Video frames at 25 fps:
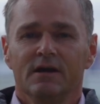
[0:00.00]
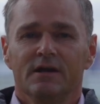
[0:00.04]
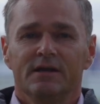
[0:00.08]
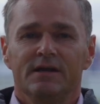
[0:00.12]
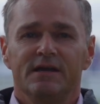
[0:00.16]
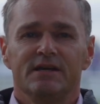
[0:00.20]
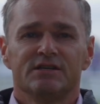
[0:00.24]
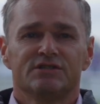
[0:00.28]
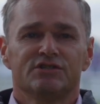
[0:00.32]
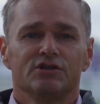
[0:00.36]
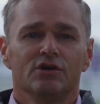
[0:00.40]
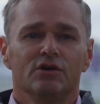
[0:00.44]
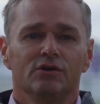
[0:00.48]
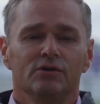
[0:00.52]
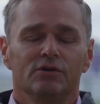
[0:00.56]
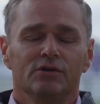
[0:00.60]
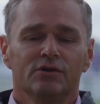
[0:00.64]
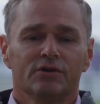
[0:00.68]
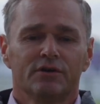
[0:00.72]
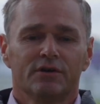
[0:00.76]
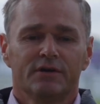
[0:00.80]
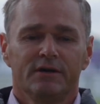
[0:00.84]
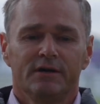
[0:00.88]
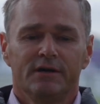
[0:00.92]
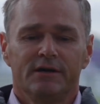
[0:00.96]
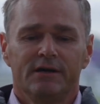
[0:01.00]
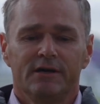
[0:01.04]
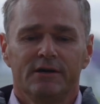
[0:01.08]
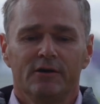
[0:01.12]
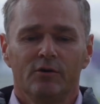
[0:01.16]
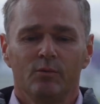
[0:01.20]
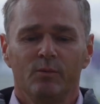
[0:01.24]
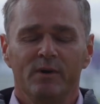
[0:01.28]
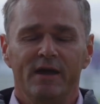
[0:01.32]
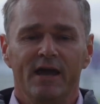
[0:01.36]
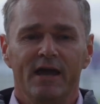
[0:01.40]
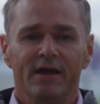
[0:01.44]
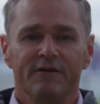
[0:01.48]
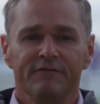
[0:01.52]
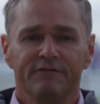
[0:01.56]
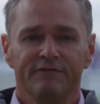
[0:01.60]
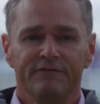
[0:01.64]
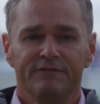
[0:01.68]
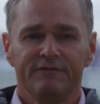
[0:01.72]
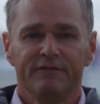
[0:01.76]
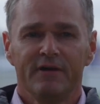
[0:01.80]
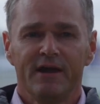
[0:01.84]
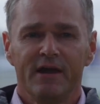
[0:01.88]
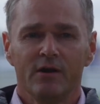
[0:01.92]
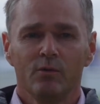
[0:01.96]
Yeah, so look, we have
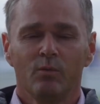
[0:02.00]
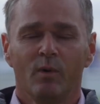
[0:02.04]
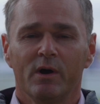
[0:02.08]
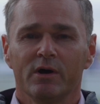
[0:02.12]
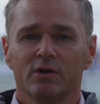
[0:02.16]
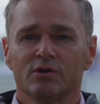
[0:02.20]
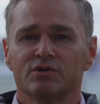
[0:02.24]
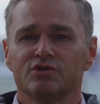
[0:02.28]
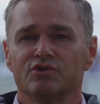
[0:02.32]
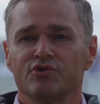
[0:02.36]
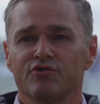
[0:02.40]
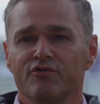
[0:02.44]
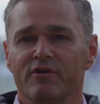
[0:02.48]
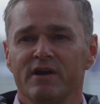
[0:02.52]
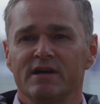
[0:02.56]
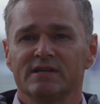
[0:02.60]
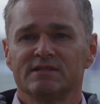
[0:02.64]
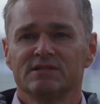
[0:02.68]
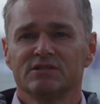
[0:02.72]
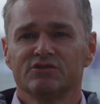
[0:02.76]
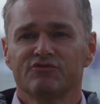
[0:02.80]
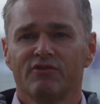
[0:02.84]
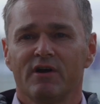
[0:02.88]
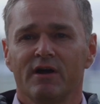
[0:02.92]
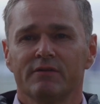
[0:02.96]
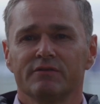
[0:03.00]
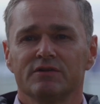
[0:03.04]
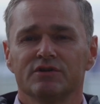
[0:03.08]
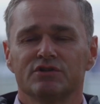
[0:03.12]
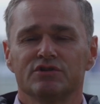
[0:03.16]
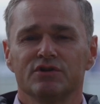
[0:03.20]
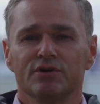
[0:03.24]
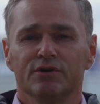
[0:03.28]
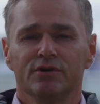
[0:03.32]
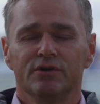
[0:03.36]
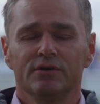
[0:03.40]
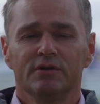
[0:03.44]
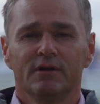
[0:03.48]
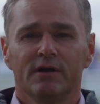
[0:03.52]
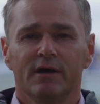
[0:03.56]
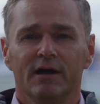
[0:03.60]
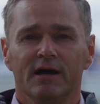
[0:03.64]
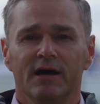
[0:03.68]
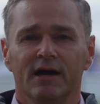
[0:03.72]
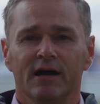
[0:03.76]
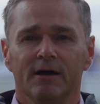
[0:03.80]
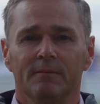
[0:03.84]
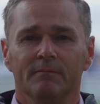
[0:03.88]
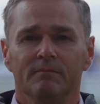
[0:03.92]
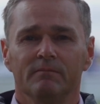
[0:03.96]
had 1 or 2 races around the turn
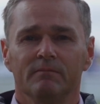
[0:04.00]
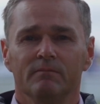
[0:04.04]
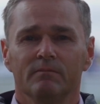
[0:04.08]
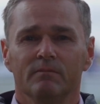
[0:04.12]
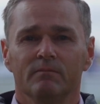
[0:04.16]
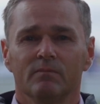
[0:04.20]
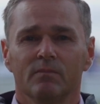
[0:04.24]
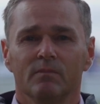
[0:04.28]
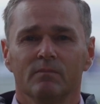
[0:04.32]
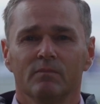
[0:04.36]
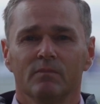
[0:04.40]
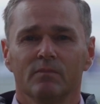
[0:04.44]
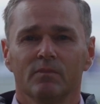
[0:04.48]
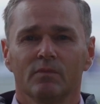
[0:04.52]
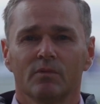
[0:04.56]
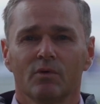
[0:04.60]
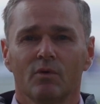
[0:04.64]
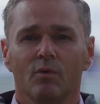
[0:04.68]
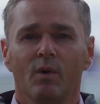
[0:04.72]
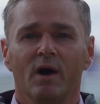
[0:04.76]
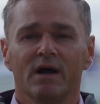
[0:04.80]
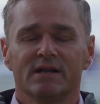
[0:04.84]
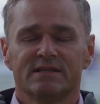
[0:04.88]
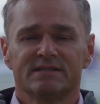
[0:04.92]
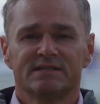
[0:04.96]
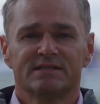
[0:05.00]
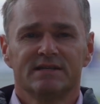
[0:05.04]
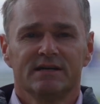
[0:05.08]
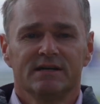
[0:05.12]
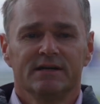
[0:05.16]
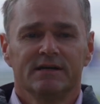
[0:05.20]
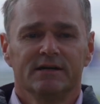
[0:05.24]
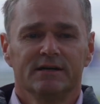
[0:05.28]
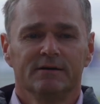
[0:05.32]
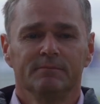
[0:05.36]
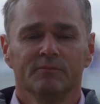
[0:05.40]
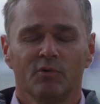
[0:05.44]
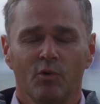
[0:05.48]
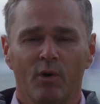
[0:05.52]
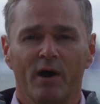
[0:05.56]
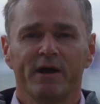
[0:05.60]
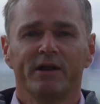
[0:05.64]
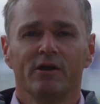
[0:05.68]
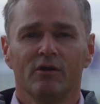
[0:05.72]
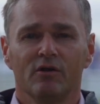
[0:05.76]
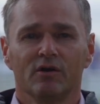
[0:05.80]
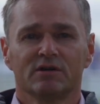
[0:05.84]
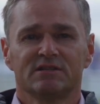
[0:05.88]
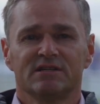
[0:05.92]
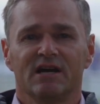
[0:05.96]
quite a
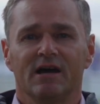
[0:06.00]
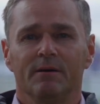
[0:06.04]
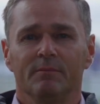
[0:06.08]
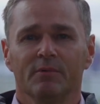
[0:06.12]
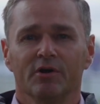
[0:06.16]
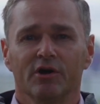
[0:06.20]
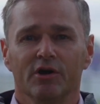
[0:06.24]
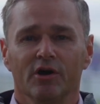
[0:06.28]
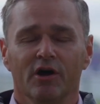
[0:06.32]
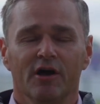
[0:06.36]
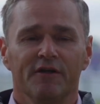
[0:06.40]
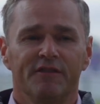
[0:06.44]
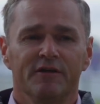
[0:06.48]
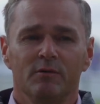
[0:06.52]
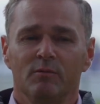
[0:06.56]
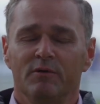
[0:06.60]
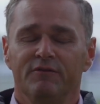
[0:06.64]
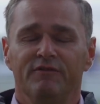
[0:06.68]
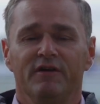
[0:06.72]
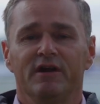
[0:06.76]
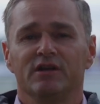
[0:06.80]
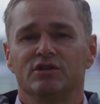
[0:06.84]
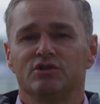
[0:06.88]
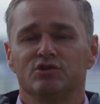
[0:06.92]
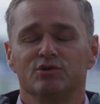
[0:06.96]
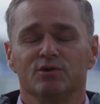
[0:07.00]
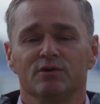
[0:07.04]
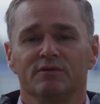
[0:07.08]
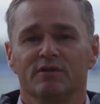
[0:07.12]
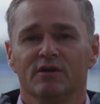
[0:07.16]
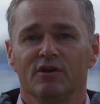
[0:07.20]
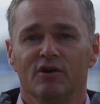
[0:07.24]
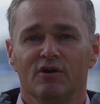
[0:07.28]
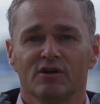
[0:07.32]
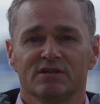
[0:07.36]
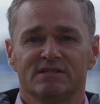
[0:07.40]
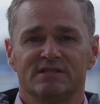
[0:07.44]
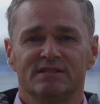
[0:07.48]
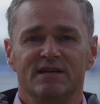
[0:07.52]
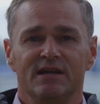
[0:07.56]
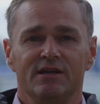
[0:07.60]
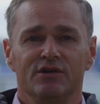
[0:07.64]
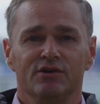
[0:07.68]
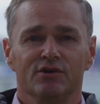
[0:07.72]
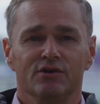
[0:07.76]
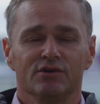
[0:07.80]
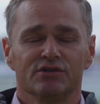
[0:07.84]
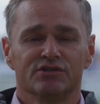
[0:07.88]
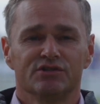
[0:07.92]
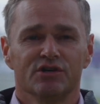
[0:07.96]
long time ago. I think we've had 2 in the last 10
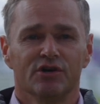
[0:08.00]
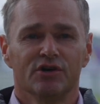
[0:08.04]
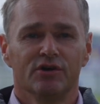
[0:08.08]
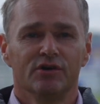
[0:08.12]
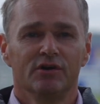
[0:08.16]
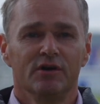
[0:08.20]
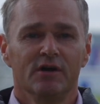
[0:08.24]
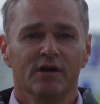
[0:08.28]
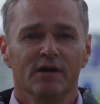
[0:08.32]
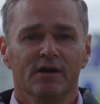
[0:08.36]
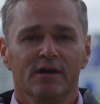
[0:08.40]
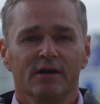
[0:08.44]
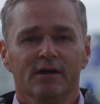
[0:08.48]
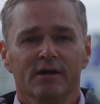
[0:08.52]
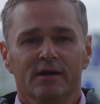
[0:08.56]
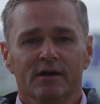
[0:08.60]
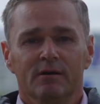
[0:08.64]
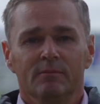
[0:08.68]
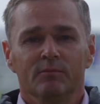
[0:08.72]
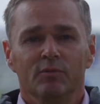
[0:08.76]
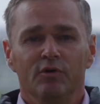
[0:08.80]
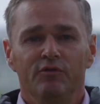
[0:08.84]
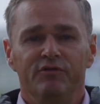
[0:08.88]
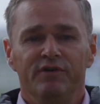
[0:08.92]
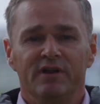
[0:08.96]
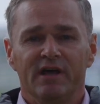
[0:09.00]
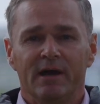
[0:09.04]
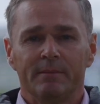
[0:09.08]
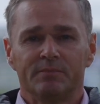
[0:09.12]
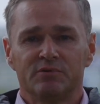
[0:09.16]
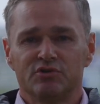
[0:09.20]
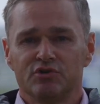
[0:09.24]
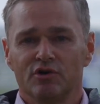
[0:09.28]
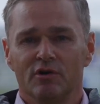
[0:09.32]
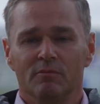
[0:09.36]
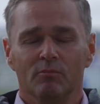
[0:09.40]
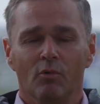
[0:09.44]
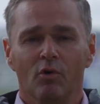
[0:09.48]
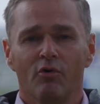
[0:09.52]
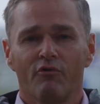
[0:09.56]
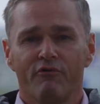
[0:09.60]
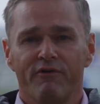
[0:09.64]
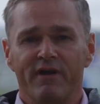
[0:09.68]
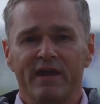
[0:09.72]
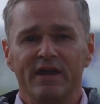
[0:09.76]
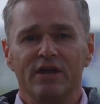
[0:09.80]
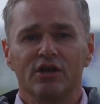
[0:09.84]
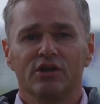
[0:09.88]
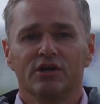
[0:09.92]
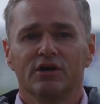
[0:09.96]
years. So okay. Moving up to a more
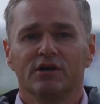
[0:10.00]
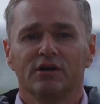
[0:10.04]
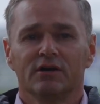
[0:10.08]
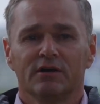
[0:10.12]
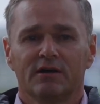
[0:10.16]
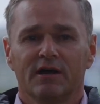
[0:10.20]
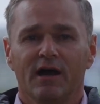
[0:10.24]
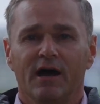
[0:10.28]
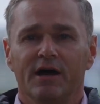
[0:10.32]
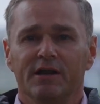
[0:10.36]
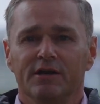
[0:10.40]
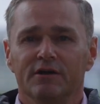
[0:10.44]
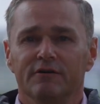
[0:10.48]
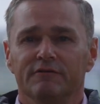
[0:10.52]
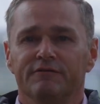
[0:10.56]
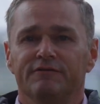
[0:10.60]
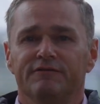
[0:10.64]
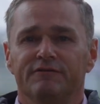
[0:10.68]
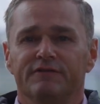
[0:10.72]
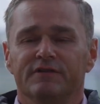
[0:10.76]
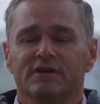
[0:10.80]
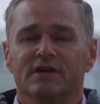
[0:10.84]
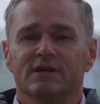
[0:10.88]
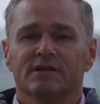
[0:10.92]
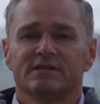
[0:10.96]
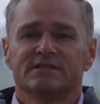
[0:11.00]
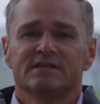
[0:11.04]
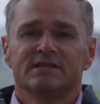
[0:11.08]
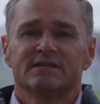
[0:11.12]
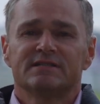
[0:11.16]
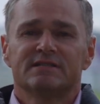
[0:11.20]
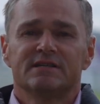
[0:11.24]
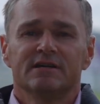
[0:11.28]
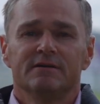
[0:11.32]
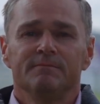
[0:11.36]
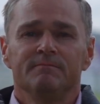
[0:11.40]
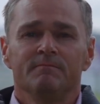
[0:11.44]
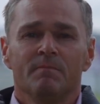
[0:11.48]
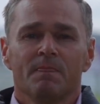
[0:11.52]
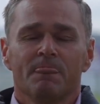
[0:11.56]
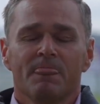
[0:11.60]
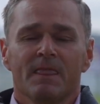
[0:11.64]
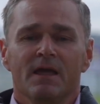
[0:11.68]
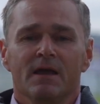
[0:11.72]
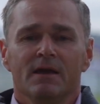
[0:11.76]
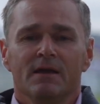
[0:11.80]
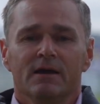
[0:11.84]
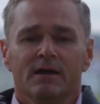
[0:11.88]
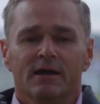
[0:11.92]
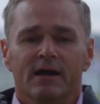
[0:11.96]
regular kind of system.
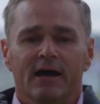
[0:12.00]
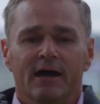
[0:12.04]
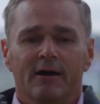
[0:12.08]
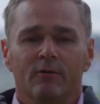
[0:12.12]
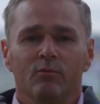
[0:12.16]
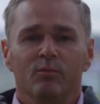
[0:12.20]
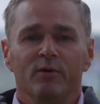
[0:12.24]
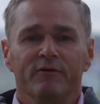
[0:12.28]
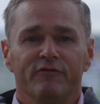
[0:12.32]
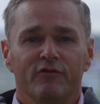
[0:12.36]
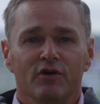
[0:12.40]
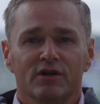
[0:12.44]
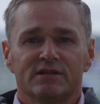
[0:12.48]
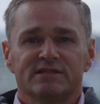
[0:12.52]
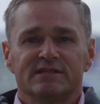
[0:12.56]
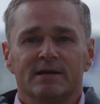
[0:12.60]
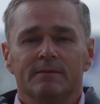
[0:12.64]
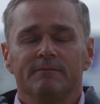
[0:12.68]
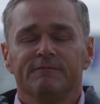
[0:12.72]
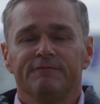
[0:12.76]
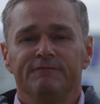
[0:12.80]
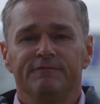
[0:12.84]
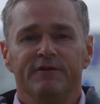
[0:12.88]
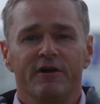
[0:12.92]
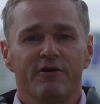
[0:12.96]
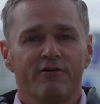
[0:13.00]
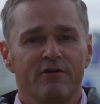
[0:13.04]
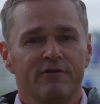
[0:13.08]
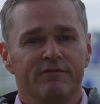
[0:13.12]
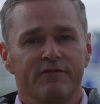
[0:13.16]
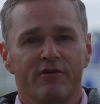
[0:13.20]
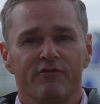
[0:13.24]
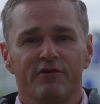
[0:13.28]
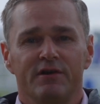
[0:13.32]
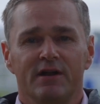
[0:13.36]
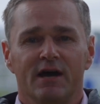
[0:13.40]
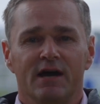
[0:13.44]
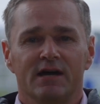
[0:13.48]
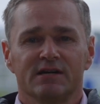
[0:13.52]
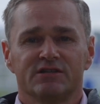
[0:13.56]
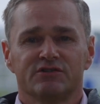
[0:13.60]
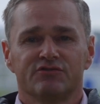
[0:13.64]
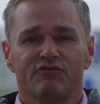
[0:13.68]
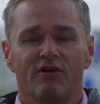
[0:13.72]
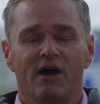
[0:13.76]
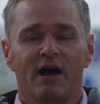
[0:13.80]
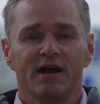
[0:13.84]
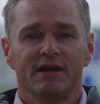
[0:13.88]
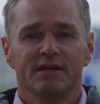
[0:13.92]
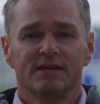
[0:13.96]
We've got some very, very nice
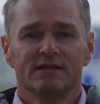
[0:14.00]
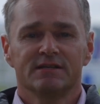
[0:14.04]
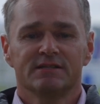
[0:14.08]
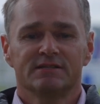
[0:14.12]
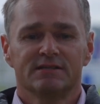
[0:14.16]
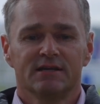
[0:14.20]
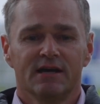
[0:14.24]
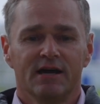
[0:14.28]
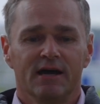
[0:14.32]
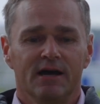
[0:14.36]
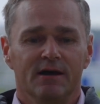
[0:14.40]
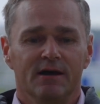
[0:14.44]
riders